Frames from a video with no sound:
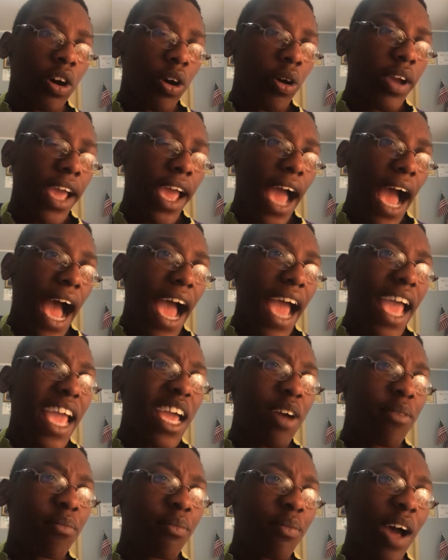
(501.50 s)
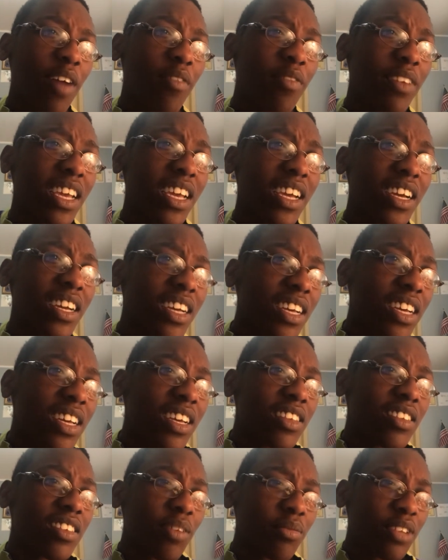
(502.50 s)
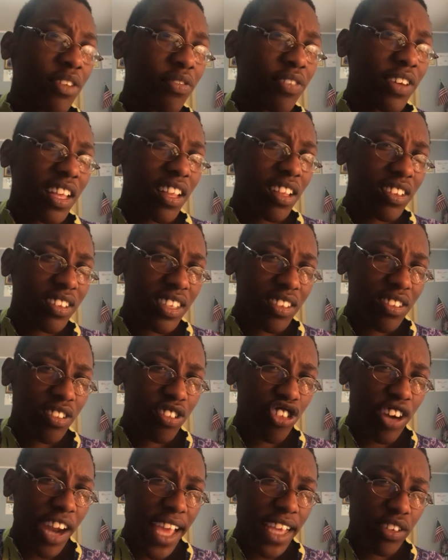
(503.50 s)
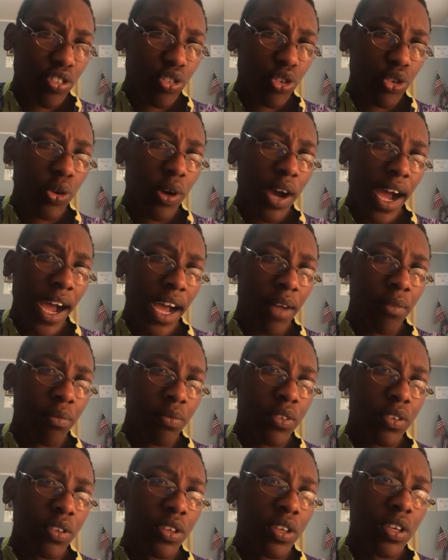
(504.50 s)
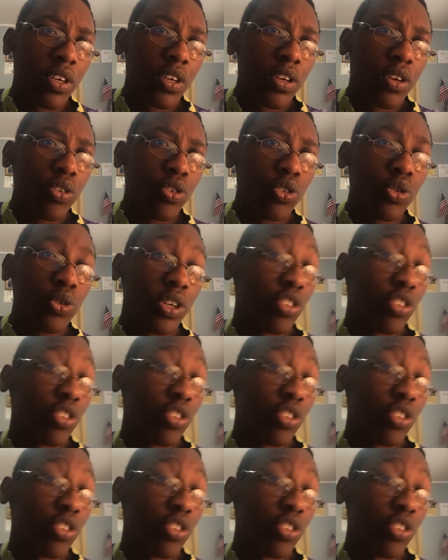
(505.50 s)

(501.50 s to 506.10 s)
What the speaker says: Okay, I am having some difficulties trying to